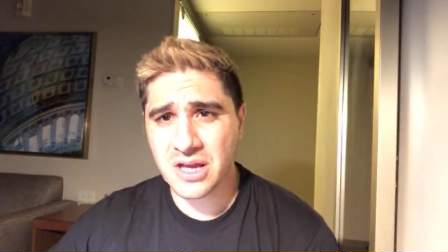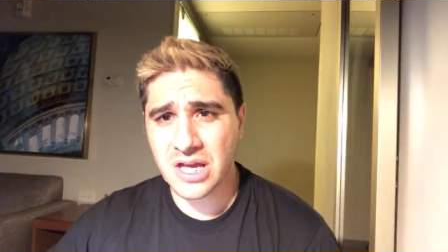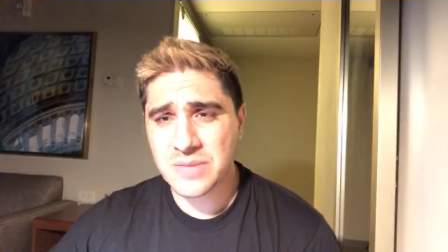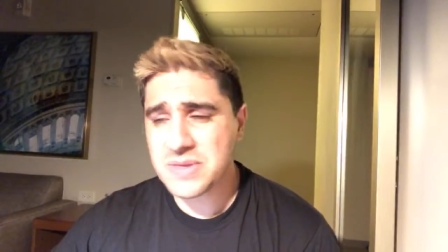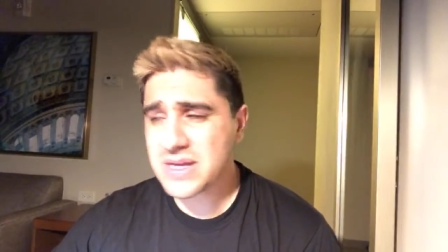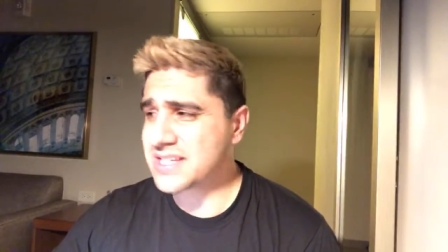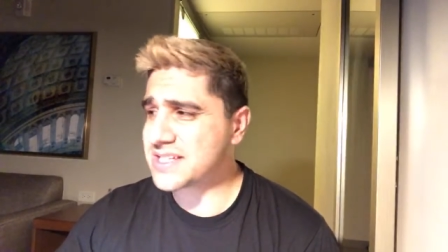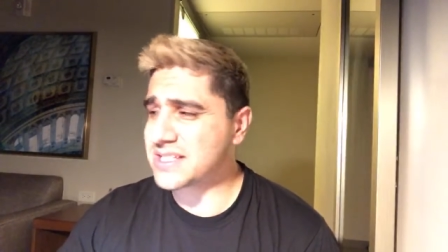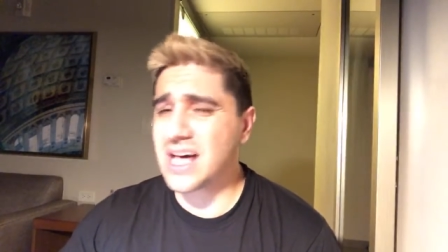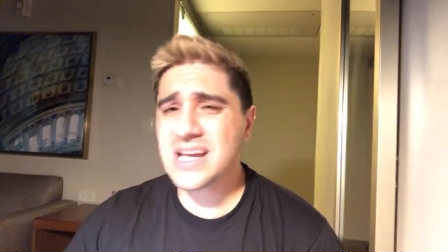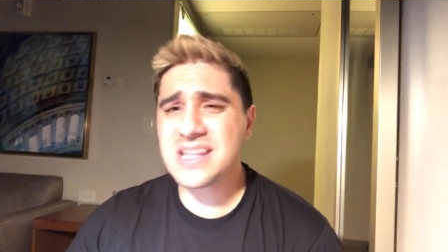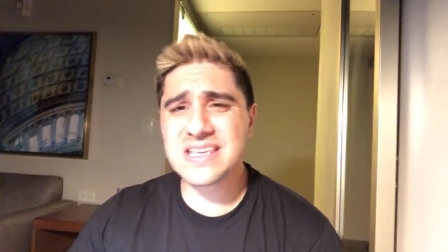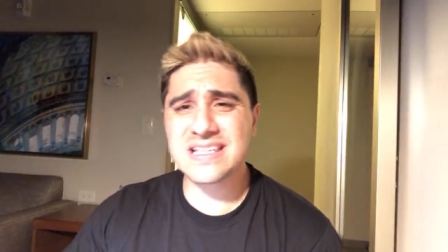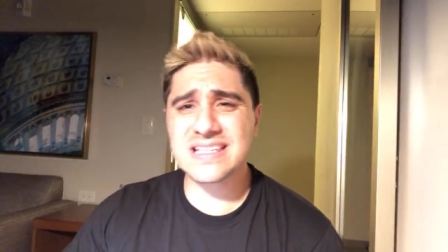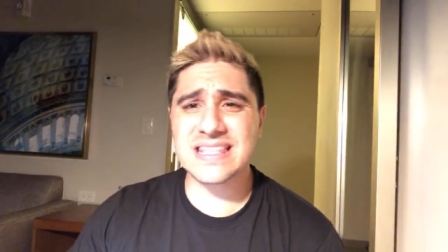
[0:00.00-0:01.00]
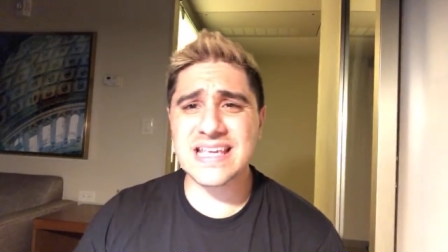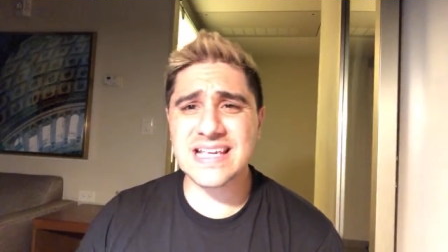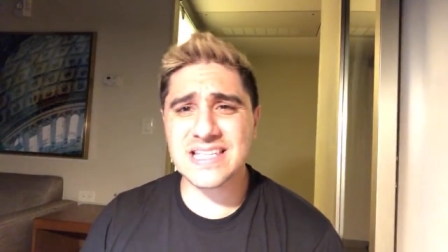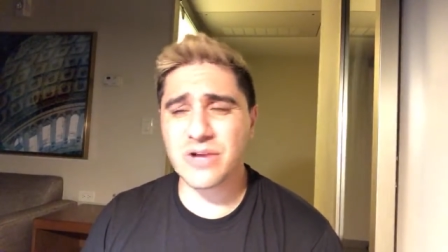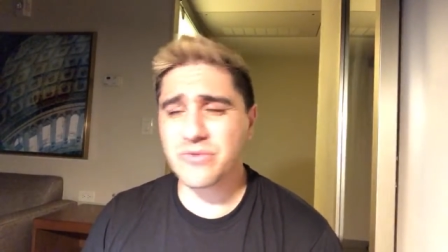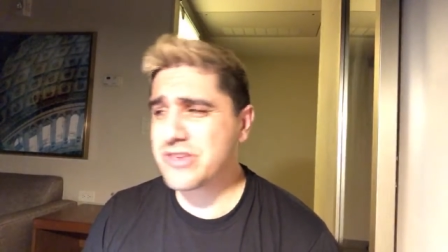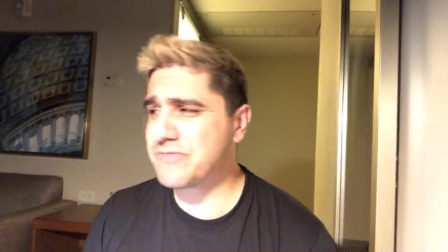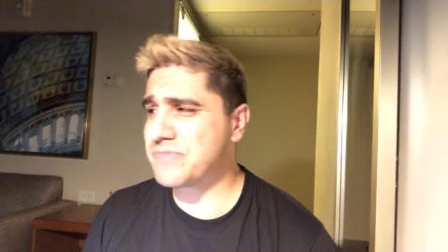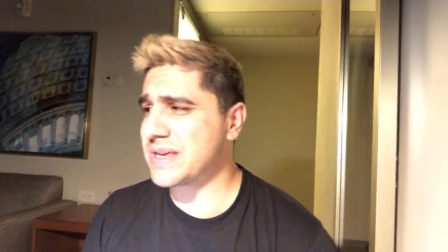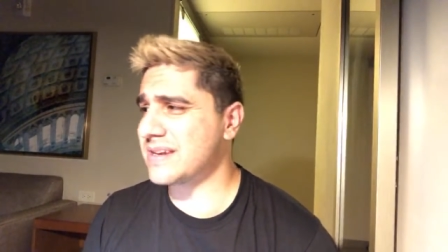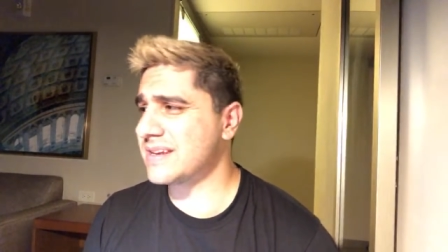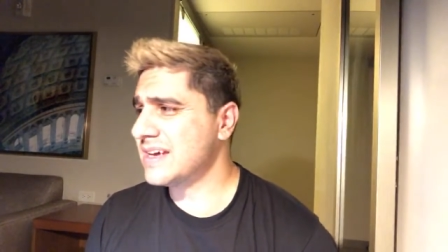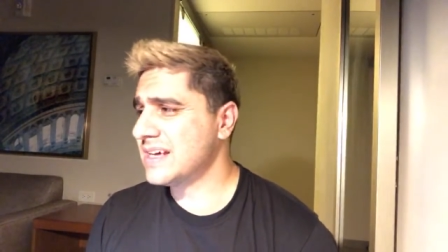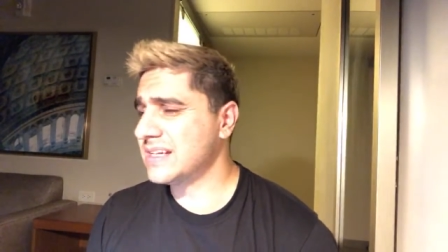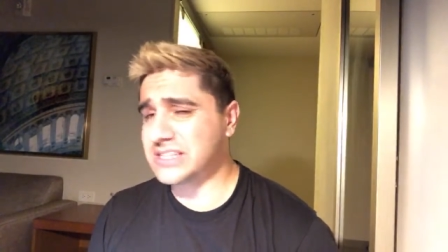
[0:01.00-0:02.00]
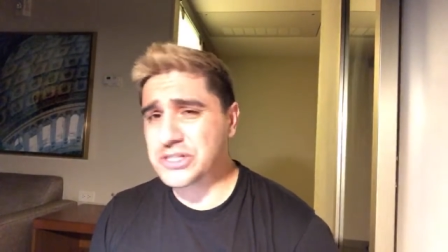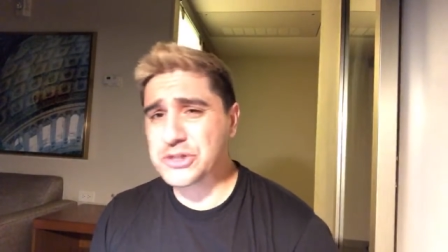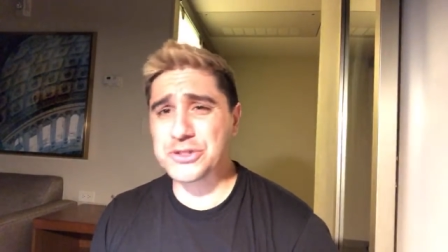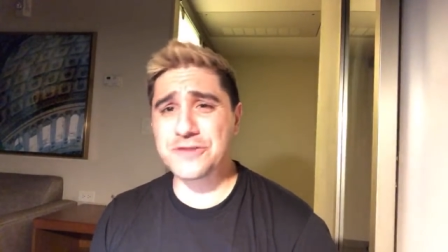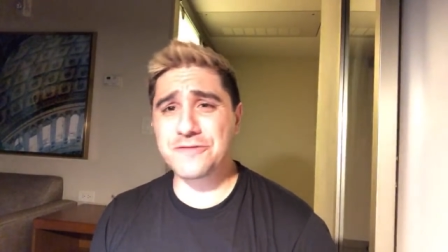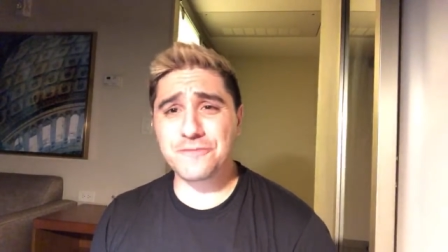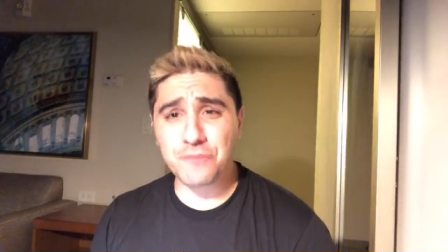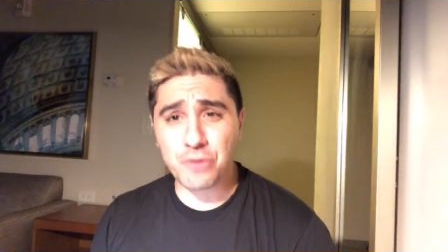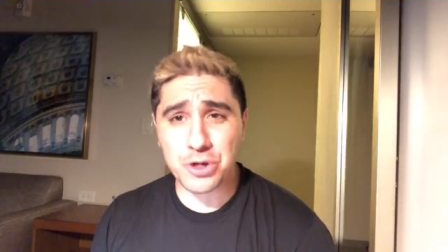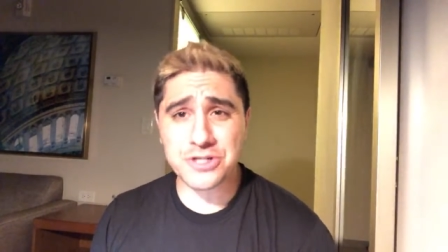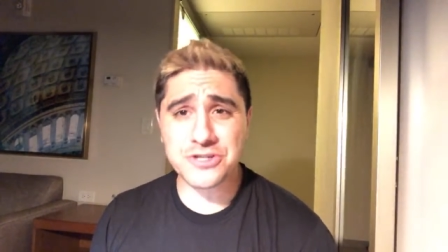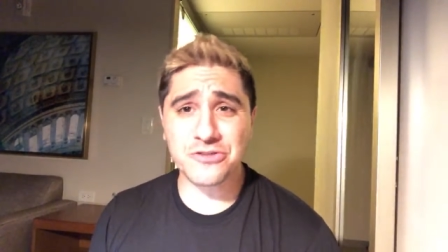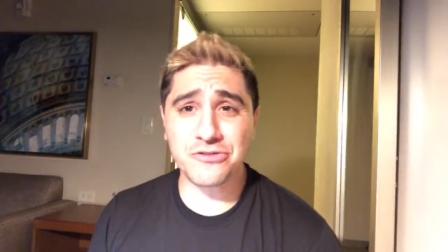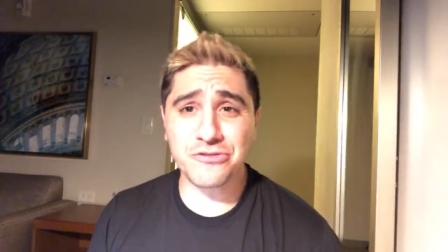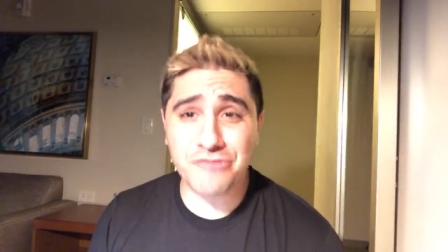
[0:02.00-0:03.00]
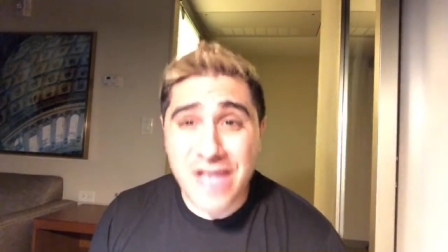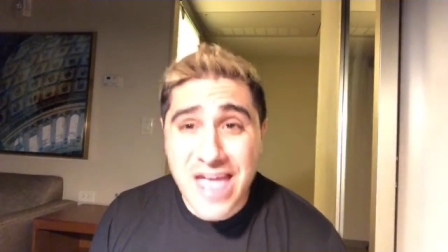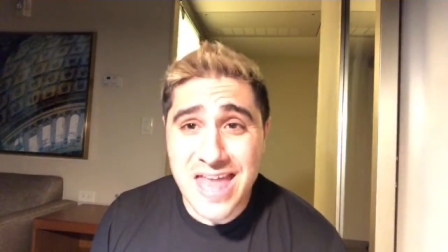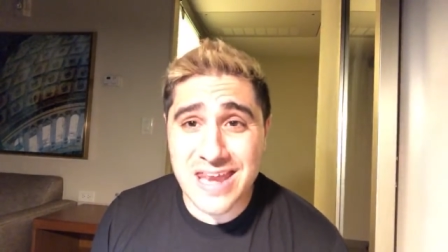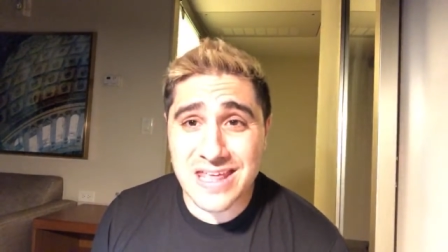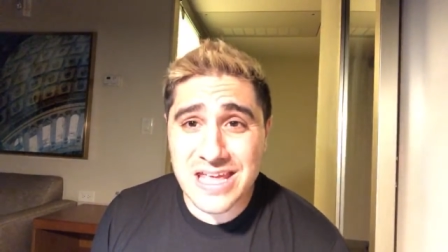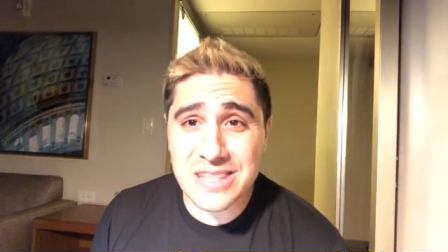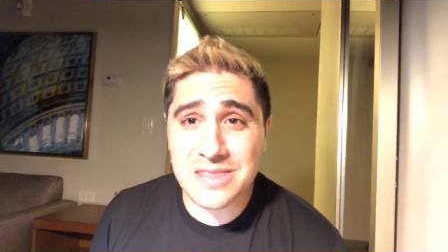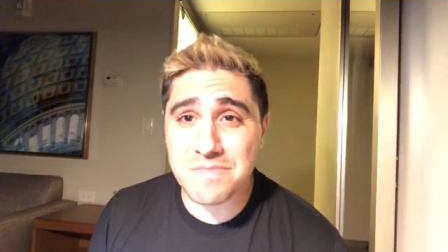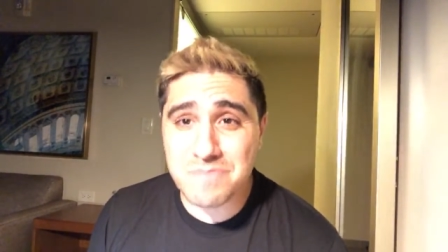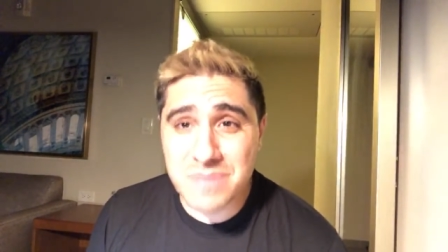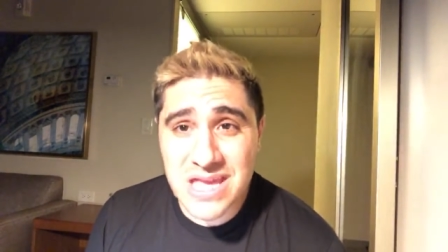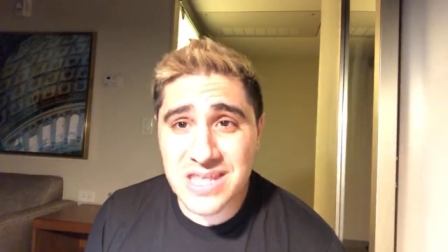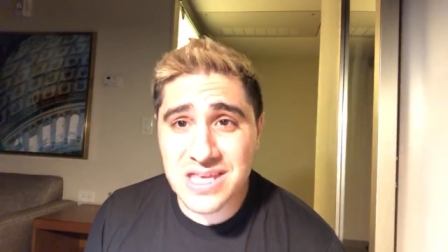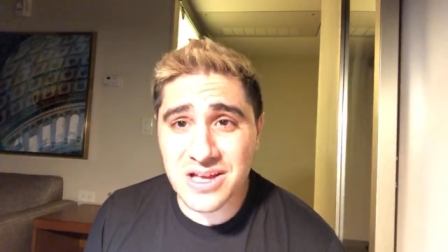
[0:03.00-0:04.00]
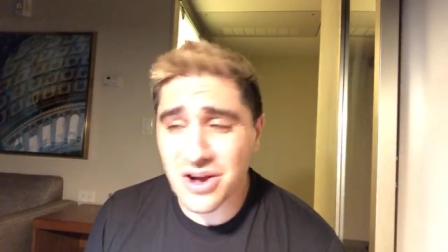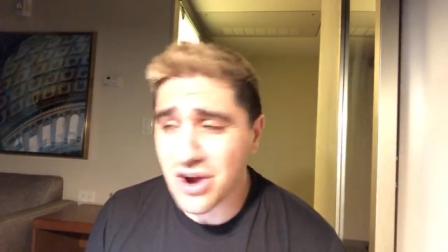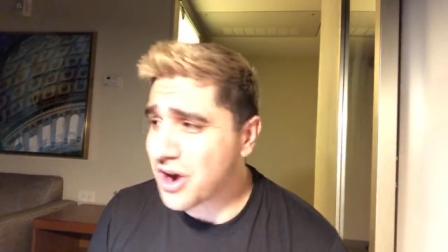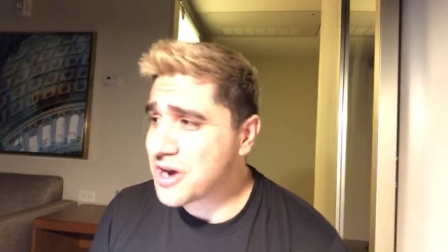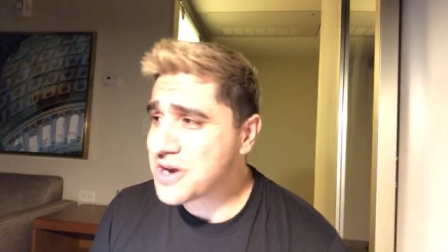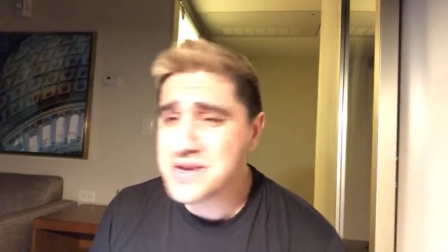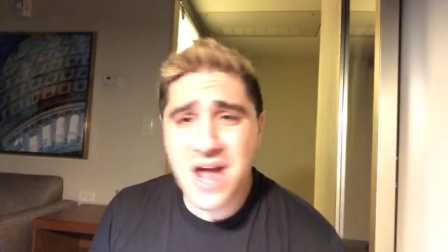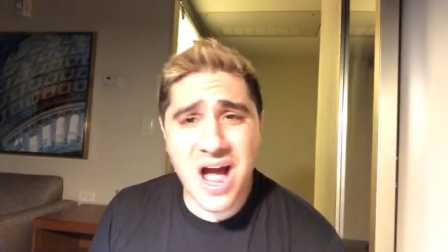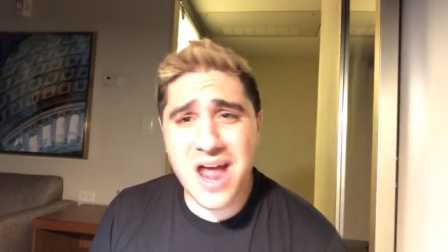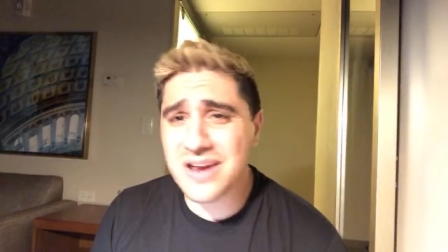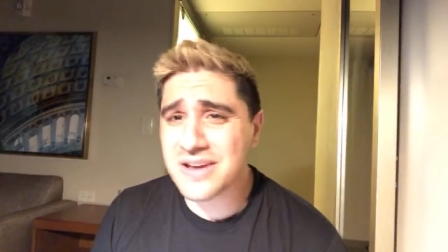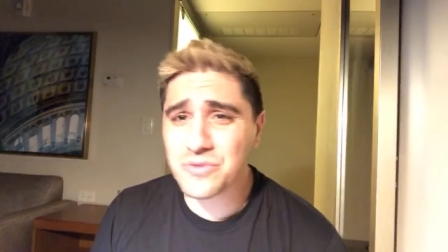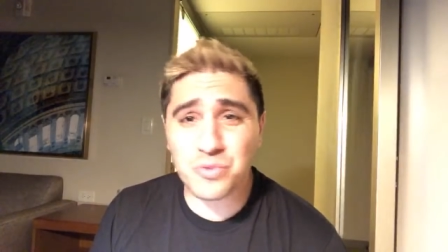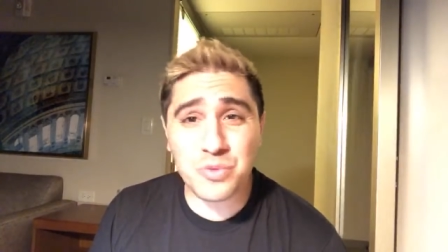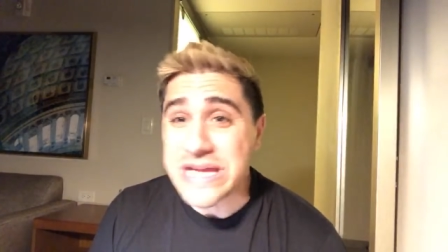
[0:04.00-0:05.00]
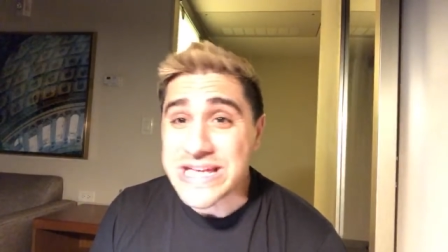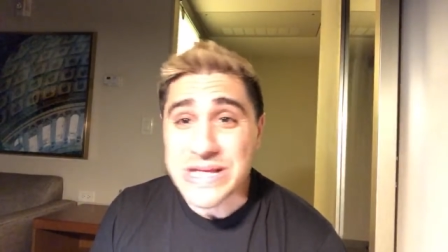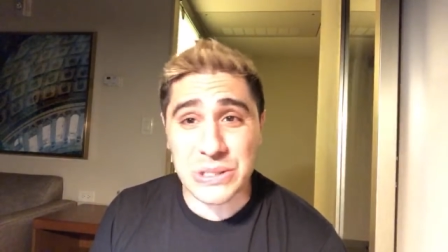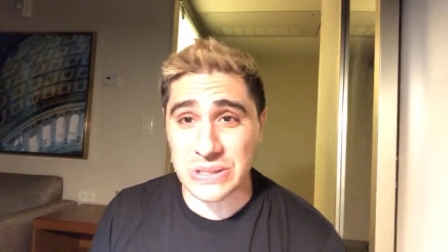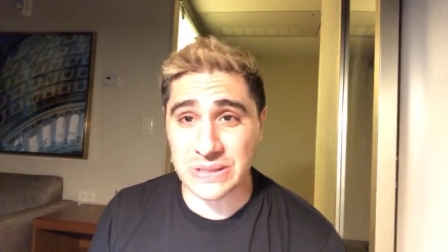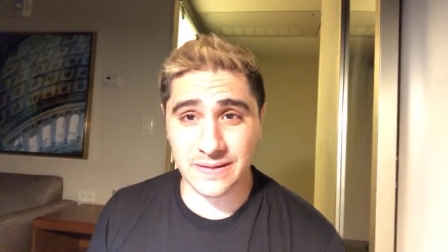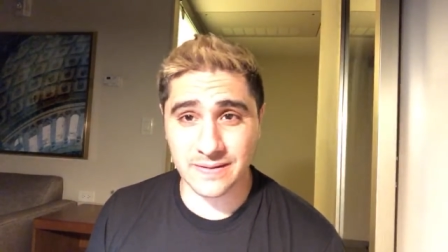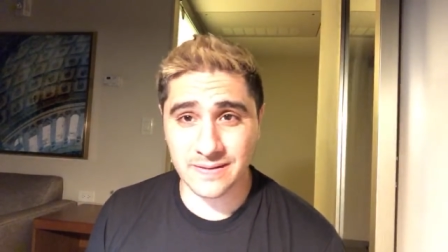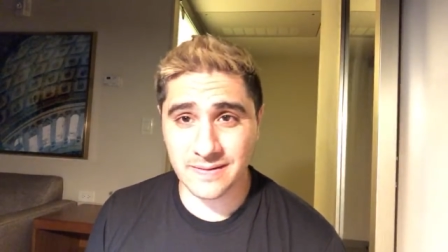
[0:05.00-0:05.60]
Because a lot of these things that we've been literally force-fed in the media are not real.